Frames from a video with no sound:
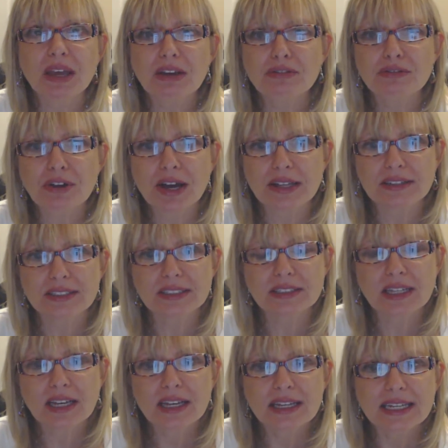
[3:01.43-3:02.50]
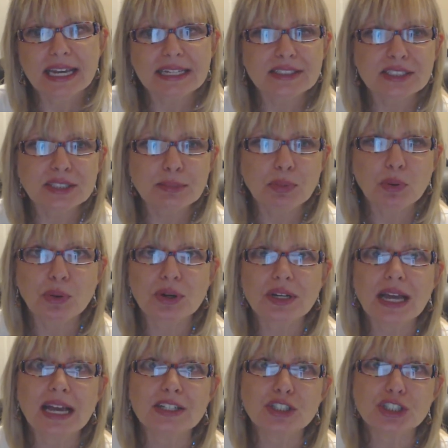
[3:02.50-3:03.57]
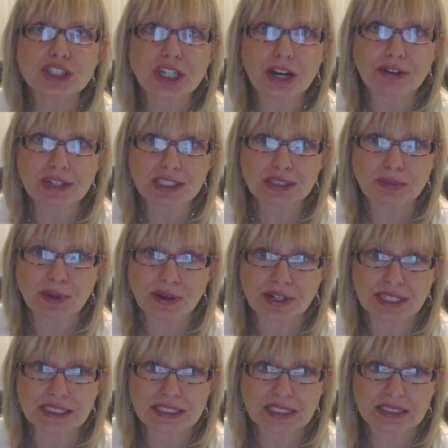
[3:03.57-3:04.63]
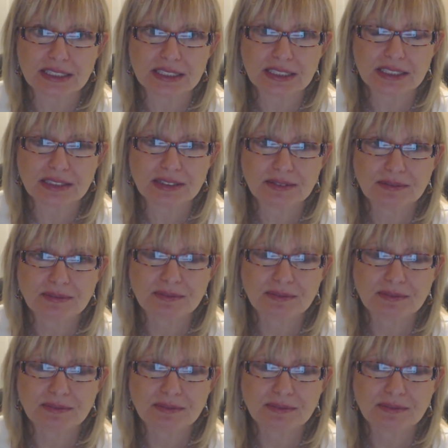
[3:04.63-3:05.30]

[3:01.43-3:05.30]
make friends, get support, and share experiences.